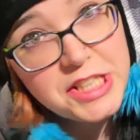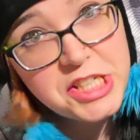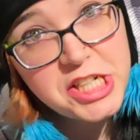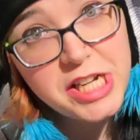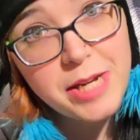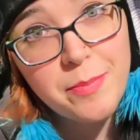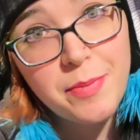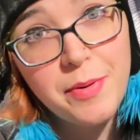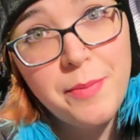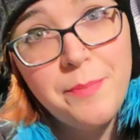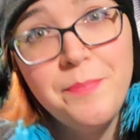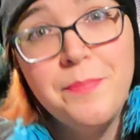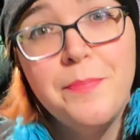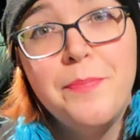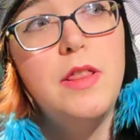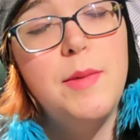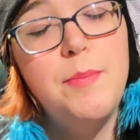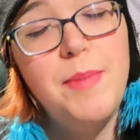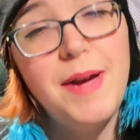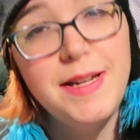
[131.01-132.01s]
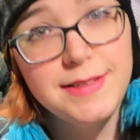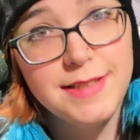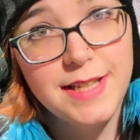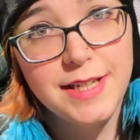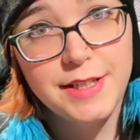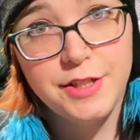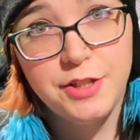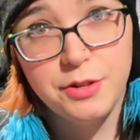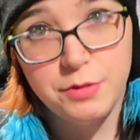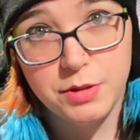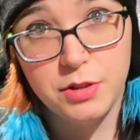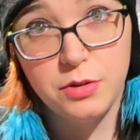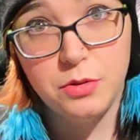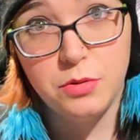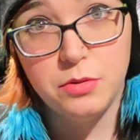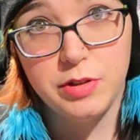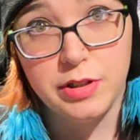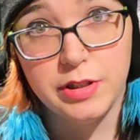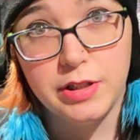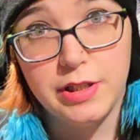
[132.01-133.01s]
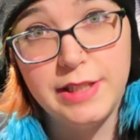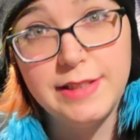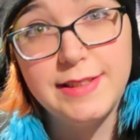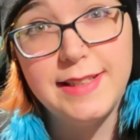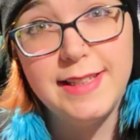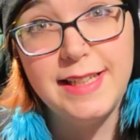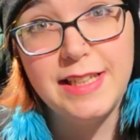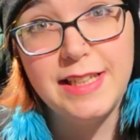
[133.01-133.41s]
cheap. The best thing to do with a cooler is to